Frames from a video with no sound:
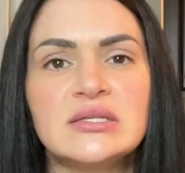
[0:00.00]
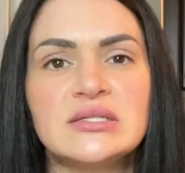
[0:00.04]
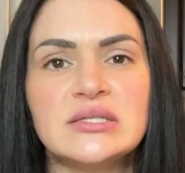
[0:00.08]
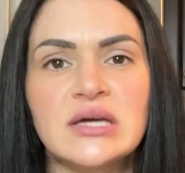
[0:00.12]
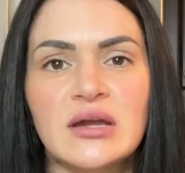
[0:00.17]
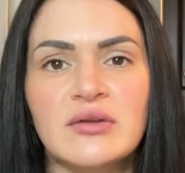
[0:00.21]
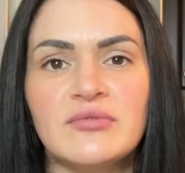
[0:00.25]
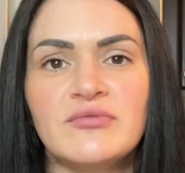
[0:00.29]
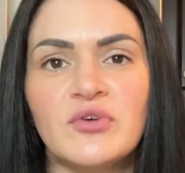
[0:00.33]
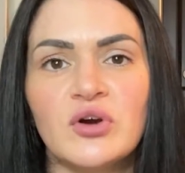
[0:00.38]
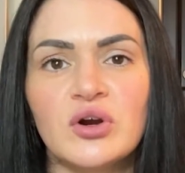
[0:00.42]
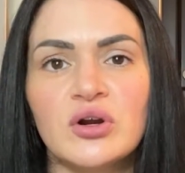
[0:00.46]

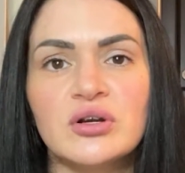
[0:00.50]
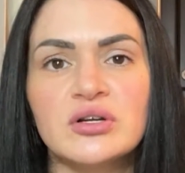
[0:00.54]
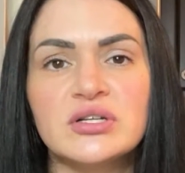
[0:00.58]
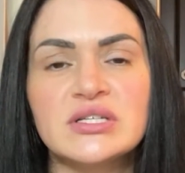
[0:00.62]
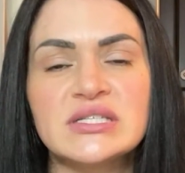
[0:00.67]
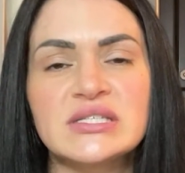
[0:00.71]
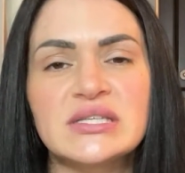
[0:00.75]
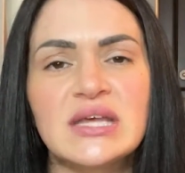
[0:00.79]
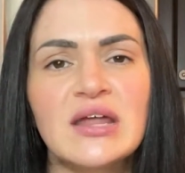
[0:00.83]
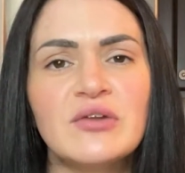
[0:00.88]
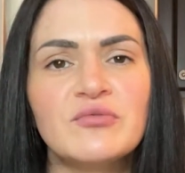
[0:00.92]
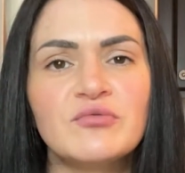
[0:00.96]

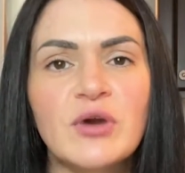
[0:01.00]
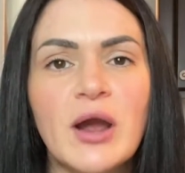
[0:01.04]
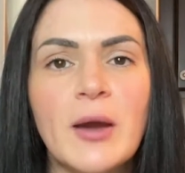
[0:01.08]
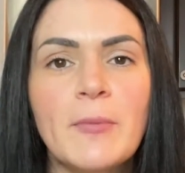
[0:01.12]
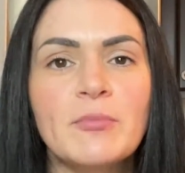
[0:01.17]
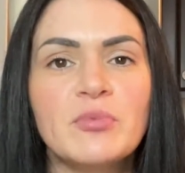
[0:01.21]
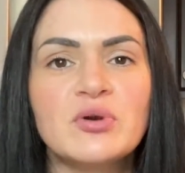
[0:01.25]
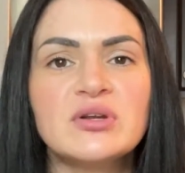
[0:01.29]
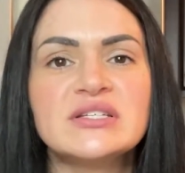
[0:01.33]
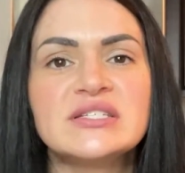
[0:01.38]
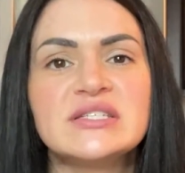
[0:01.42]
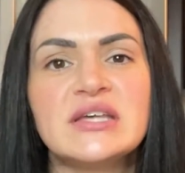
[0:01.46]
diverse and
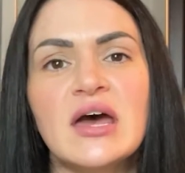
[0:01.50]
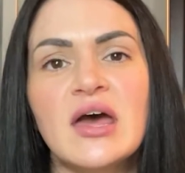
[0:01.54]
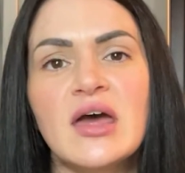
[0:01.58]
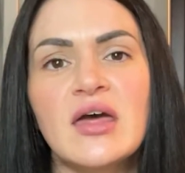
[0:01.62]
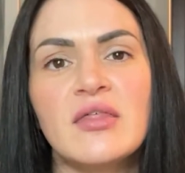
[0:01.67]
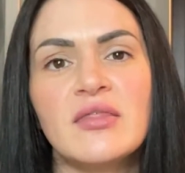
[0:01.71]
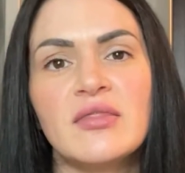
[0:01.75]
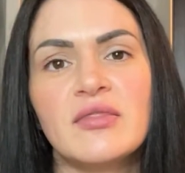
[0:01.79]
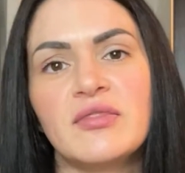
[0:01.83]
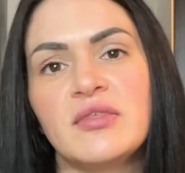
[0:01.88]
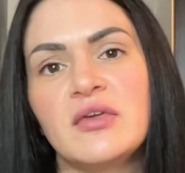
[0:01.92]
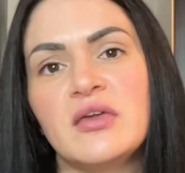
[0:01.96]

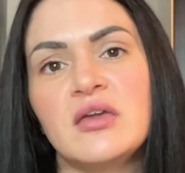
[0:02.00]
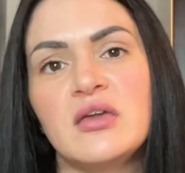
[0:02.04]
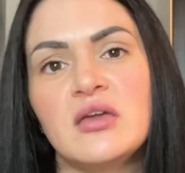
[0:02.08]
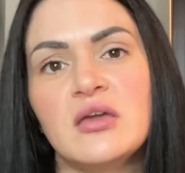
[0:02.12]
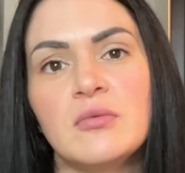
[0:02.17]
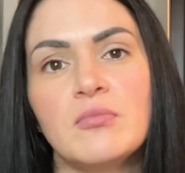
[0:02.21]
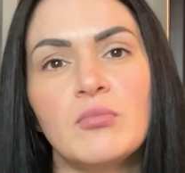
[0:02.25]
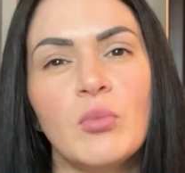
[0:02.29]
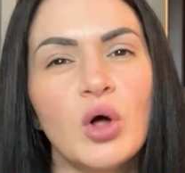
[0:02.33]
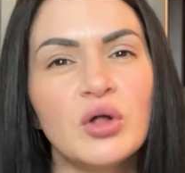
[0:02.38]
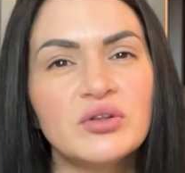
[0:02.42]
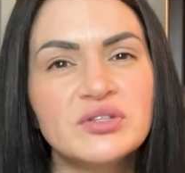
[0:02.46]
represent
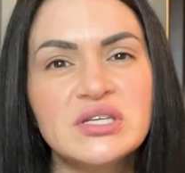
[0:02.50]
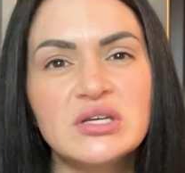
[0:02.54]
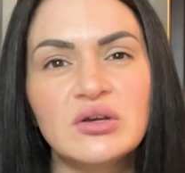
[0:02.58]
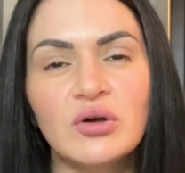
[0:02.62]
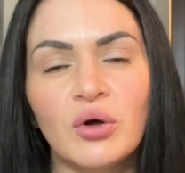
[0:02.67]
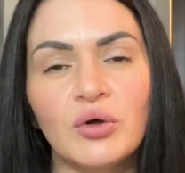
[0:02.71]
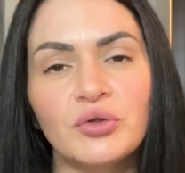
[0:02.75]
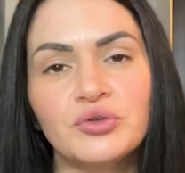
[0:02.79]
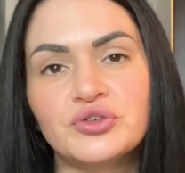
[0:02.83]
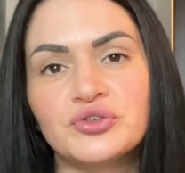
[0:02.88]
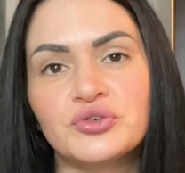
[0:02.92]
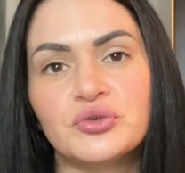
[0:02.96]
the
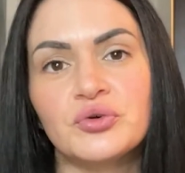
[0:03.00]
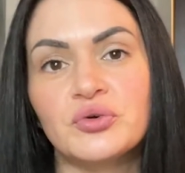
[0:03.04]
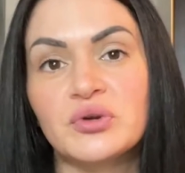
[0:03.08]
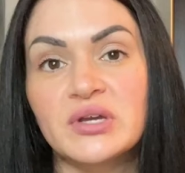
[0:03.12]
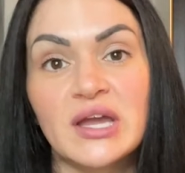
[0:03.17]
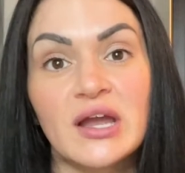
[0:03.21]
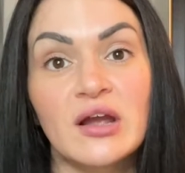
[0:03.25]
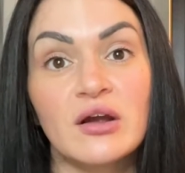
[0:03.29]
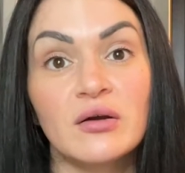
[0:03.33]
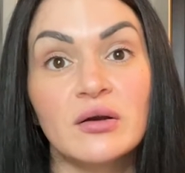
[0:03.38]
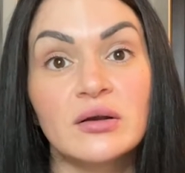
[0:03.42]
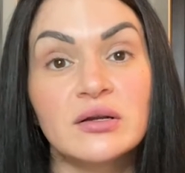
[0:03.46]
multicultural
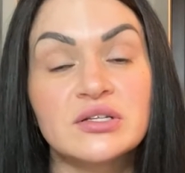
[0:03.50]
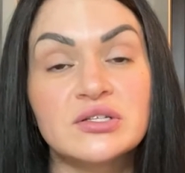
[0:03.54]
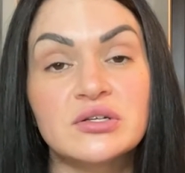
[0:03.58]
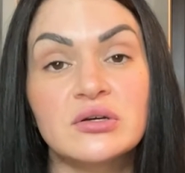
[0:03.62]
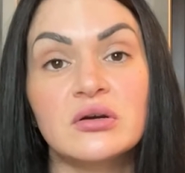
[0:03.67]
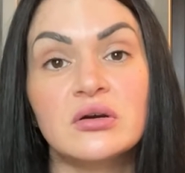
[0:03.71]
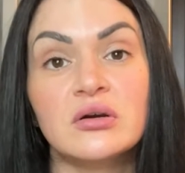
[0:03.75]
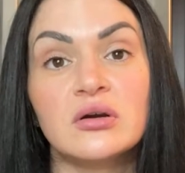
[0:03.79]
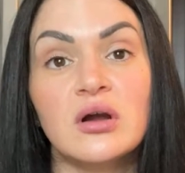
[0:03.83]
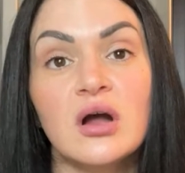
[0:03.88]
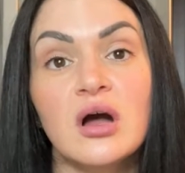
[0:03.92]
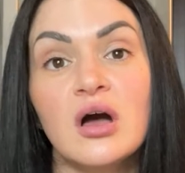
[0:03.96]

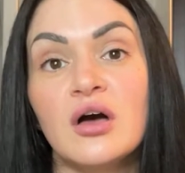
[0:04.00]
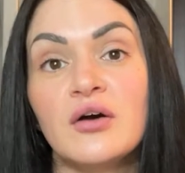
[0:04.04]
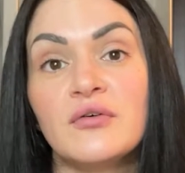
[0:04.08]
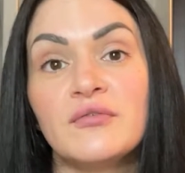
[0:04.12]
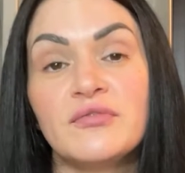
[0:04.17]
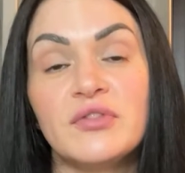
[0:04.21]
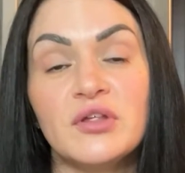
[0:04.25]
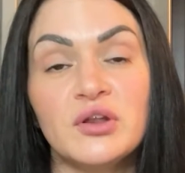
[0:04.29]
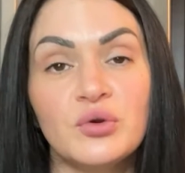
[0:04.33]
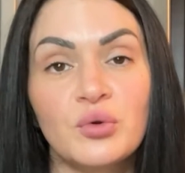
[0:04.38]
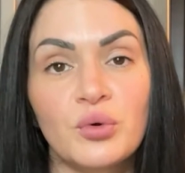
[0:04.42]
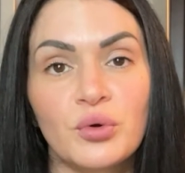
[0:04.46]
character
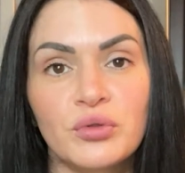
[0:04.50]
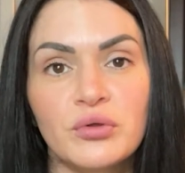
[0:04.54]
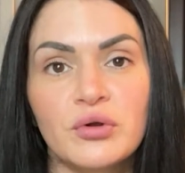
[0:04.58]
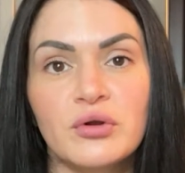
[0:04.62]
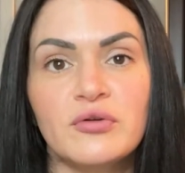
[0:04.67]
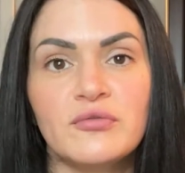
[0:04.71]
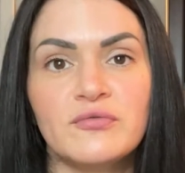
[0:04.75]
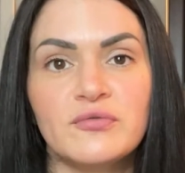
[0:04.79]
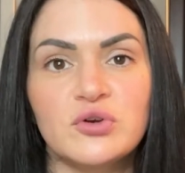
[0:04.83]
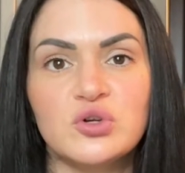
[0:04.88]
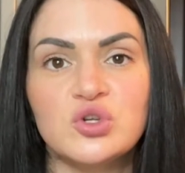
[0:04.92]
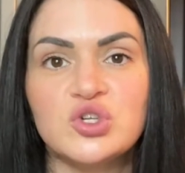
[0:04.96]
of the
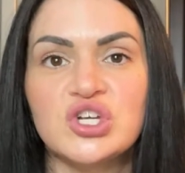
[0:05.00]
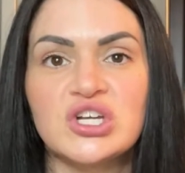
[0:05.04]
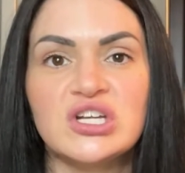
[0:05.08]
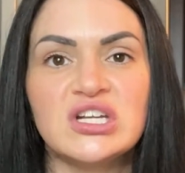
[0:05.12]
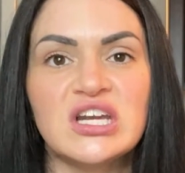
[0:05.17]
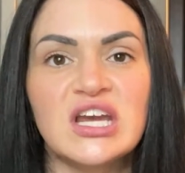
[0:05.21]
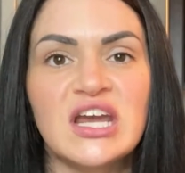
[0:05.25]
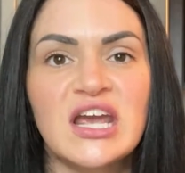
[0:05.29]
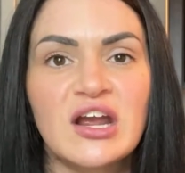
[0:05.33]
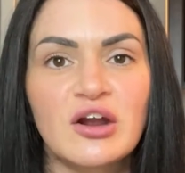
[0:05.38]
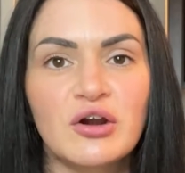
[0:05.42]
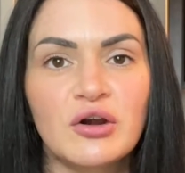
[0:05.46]
Northern
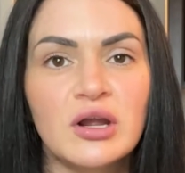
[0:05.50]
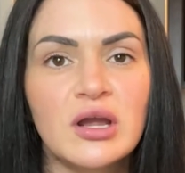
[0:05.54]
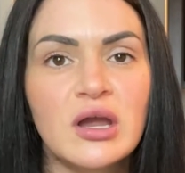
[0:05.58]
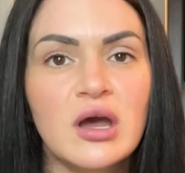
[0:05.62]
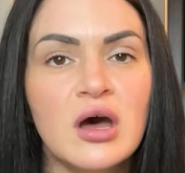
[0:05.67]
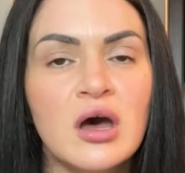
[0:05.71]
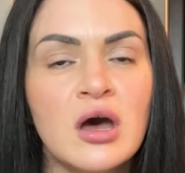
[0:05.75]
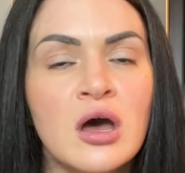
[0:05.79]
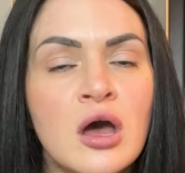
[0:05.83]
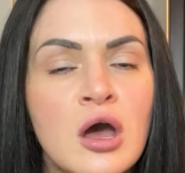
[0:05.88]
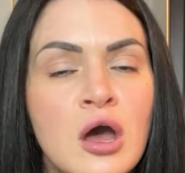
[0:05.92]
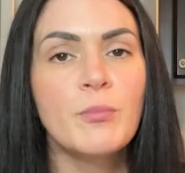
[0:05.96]
Virginia
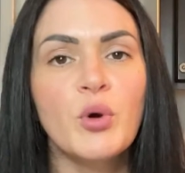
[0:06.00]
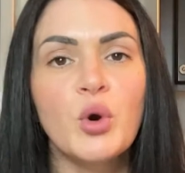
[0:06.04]
area.